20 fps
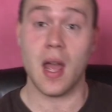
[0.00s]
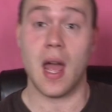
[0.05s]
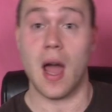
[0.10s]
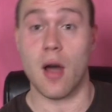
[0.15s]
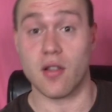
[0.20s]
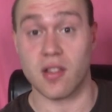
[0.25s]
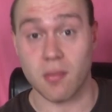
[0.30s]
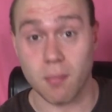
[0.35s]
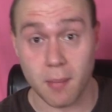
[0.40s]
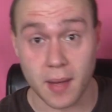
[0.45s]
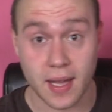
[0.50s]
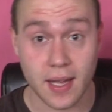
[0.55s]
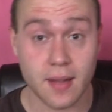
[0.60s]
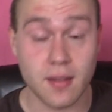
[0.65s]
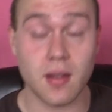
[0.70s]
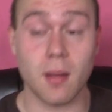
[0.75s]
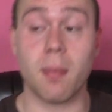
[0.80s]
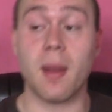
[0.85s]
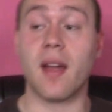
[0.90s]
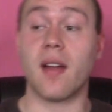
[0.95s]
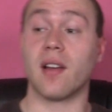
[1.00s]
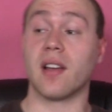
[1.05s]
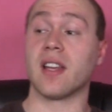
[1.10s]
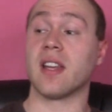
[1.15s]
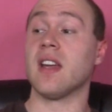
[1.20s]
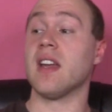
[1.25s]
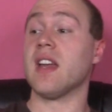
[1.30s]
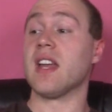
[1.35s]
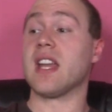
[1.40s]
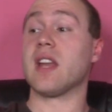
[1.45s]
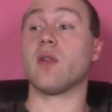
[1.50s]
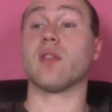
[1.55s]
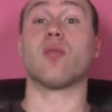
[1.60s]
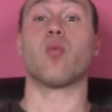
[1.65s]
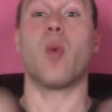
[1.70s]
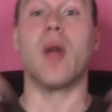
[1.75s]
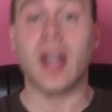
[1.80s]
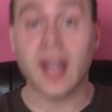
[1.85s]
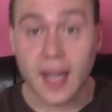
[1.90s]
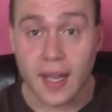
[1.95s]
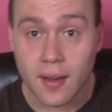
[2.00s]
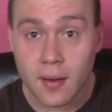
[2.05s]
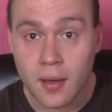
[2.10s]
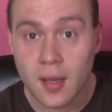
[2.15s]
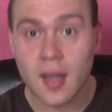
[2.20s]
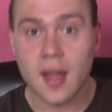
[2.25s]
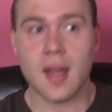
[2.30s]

I was amazed. Apparently, he was Wiccan,